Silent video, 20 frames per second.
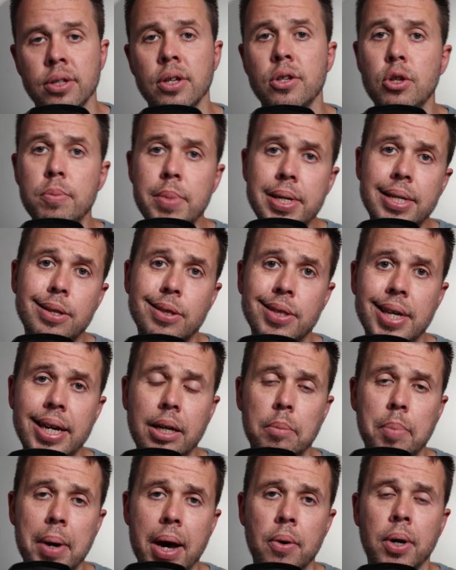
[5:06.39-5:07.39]
So something to
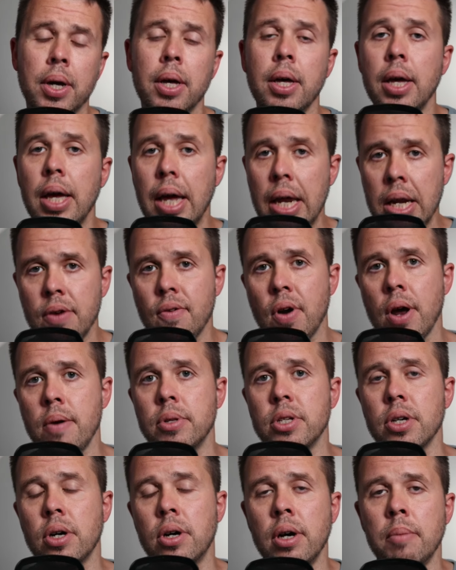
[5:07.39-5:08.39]
think about in your
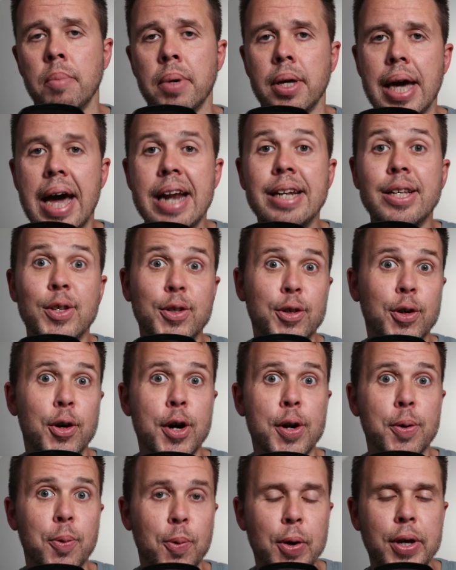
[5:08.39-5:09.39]
own time and
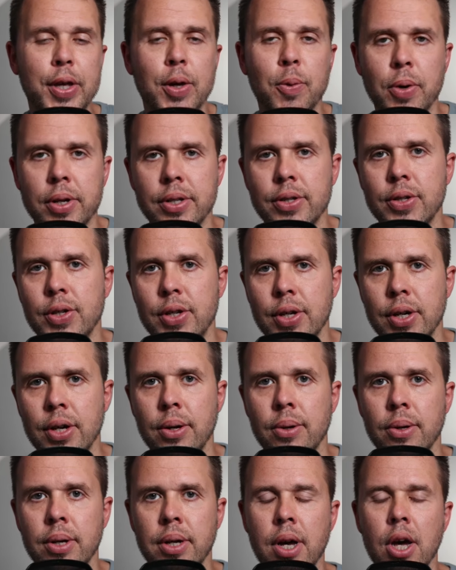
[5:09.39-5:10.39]
decide what you want to
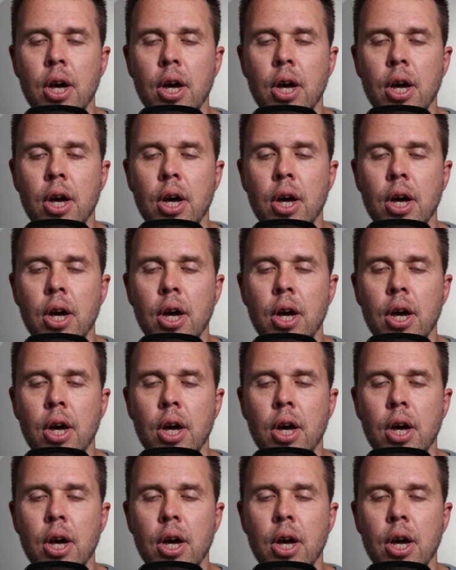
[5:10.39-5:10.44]
do.